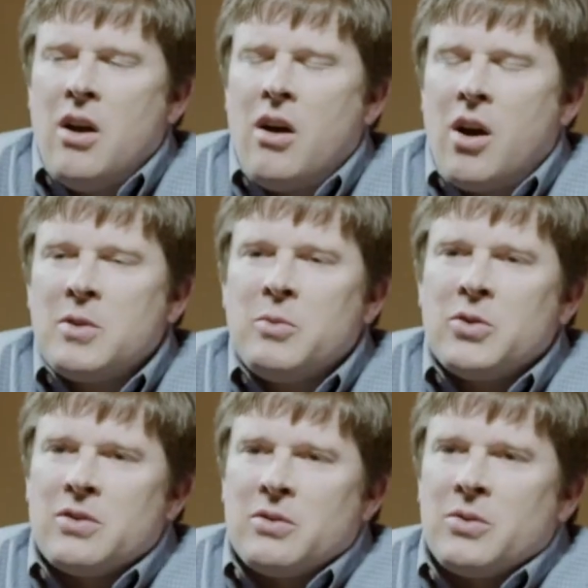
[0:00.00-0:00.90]
optimal
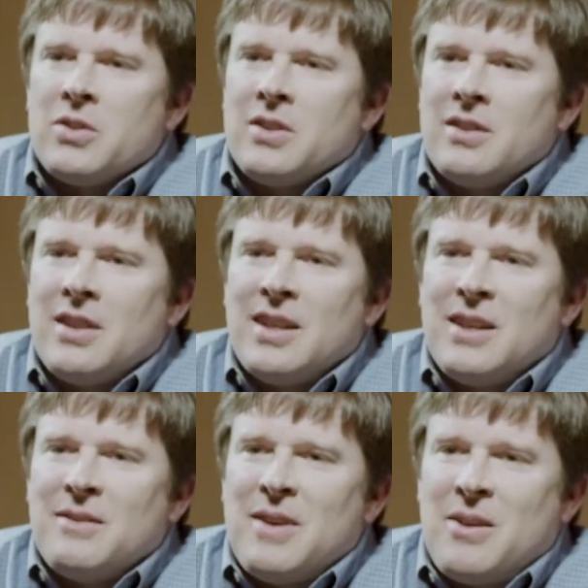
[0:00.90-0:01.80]
solution
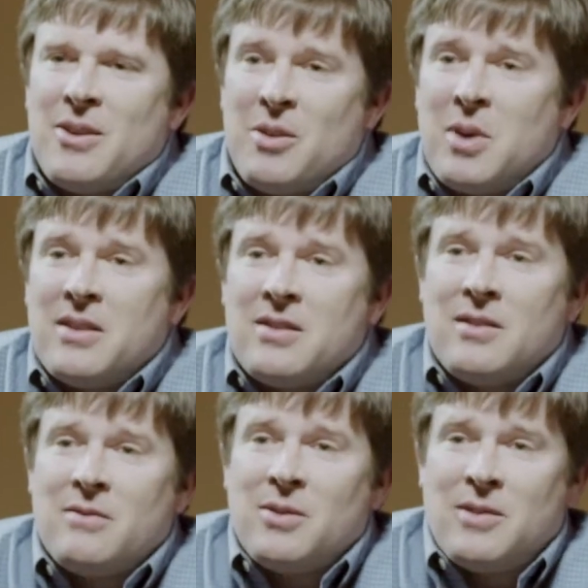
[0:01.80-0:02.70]
in veterinary
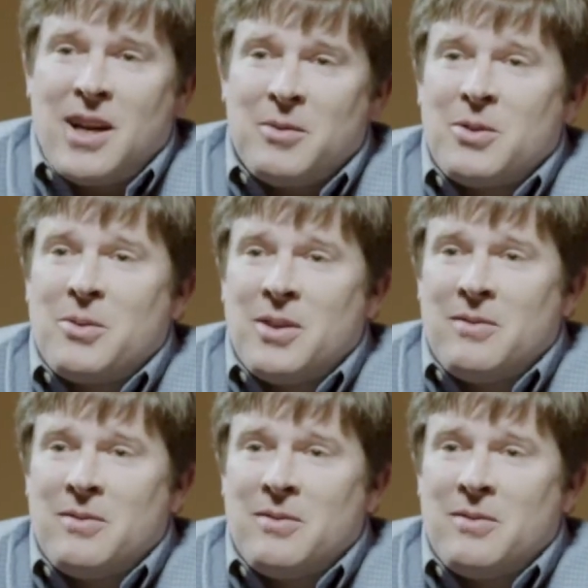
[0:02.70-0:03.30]
medicine for laboratory